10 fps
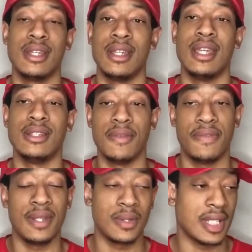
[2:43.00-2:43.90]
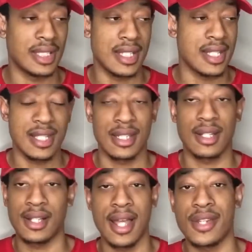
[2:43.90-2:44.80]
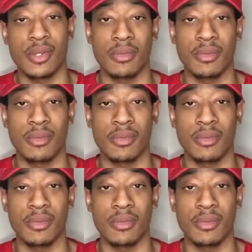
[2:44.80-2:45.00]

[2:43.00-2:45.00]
in the field, like this isn't a classroom,